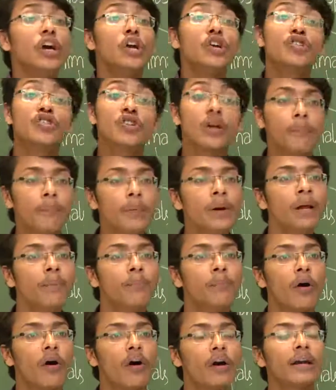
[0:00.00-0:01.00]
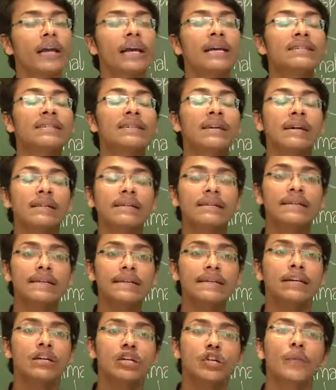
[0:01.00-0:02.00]
triple bond is
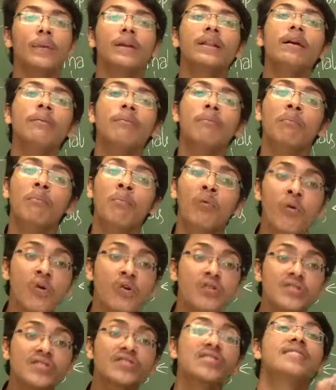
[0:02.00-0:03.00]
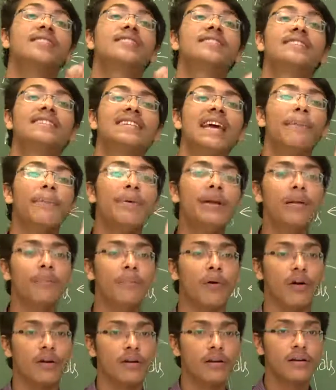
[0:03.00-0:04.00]
considered to be the most stable
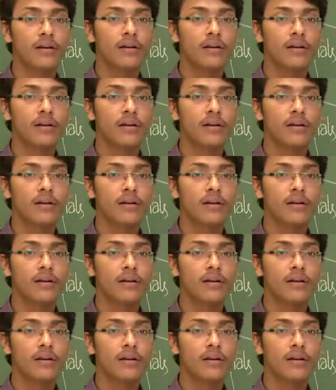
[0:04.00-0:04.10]
bond.